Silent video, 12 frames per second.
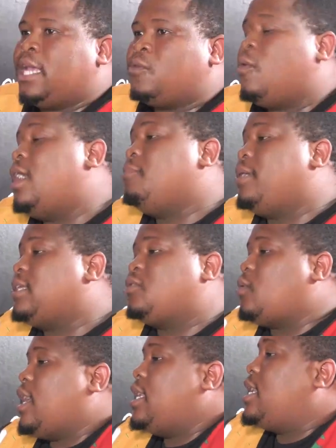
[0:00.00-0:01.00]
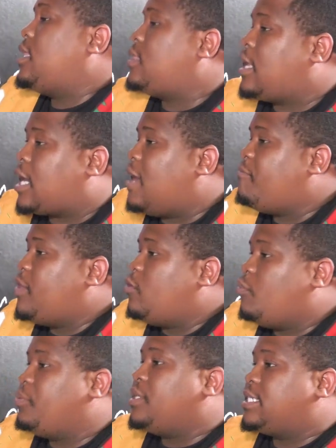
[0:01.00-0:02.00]
at one particular year the government
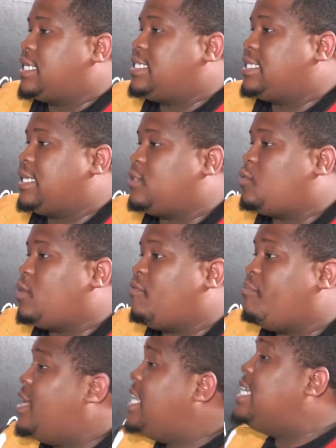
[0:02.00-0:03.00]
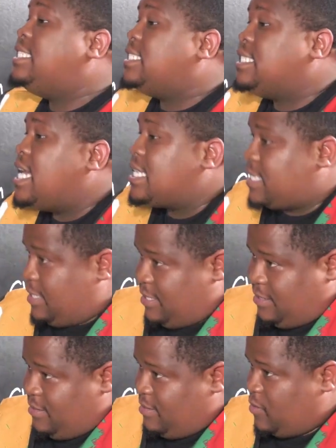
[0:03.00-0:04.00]
would be interested to have many
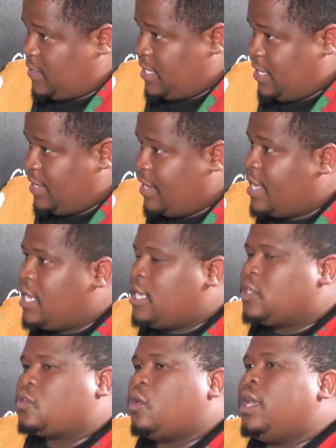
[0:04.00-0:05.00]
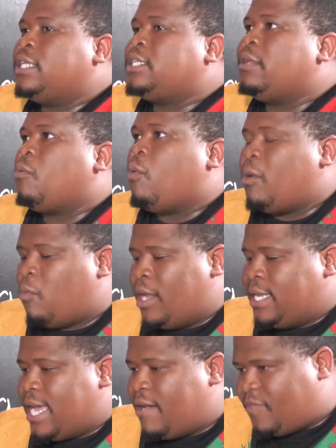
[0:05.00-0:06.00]
engineers. You see? So
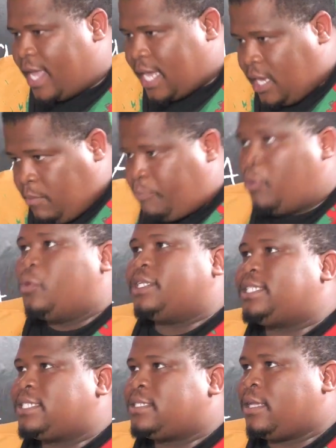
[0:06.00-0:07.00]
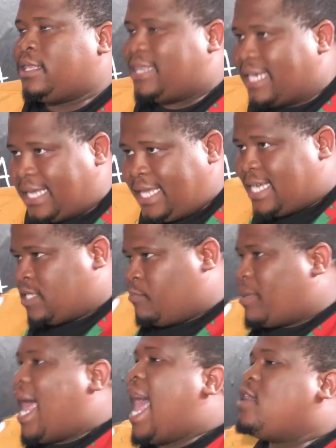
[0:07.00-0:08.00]
when they have the input in 3 years
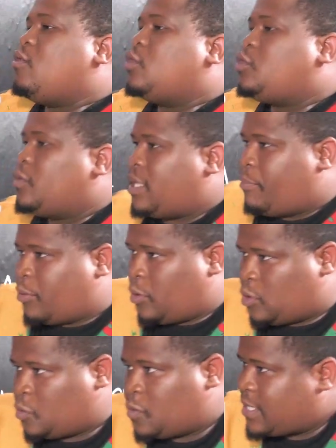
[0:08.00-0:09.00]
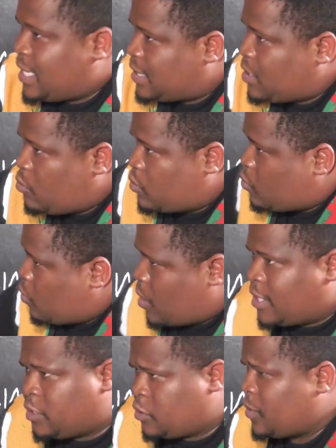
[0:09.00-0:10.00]
prior to the produce that they would
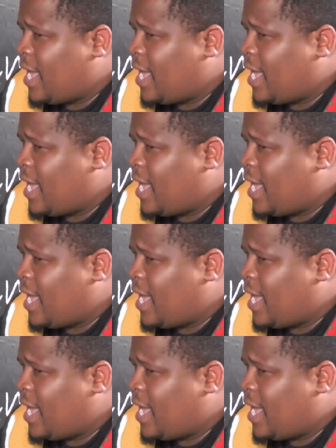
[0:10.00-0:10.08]
want to